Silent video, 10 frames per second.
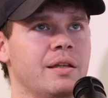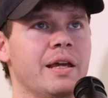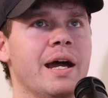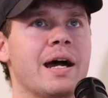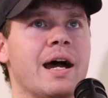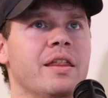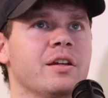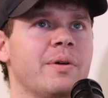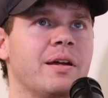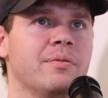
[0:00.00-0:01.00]
Yeah, I
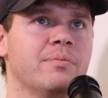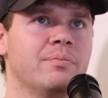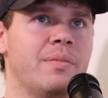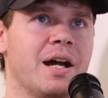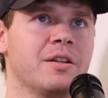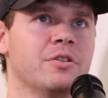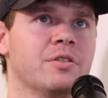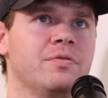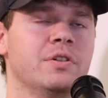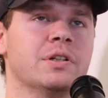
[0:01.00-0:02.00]
think my mind
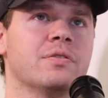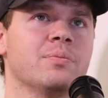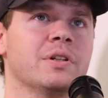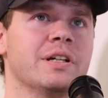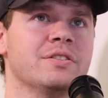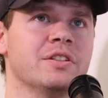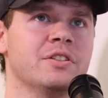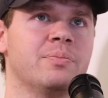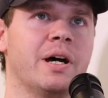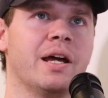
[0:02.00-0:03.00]
goes a few different
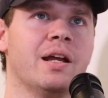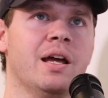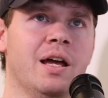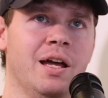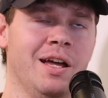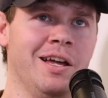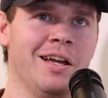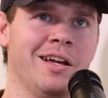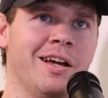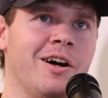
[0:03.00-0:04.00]
places, but
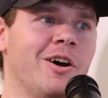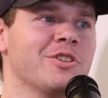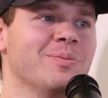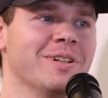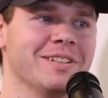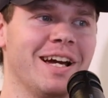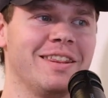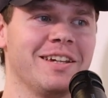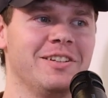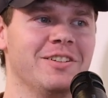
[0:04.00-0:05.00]
ultimately,
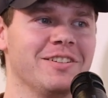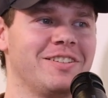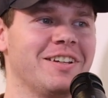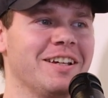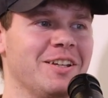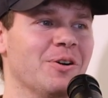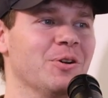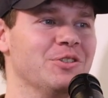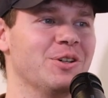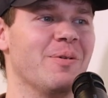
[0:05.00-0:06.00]
I think you
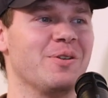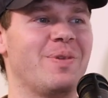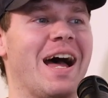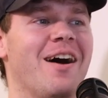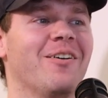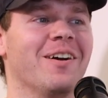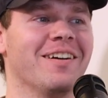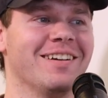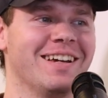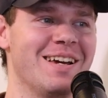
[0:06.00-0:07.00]
hold so much
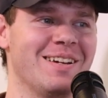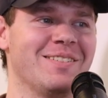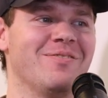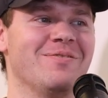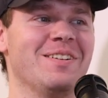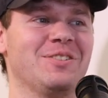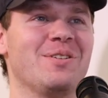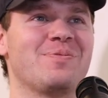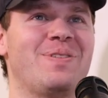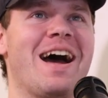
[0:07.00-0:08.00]
power. So
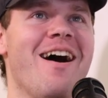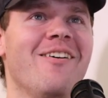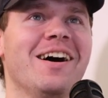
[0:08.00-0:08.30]
much power.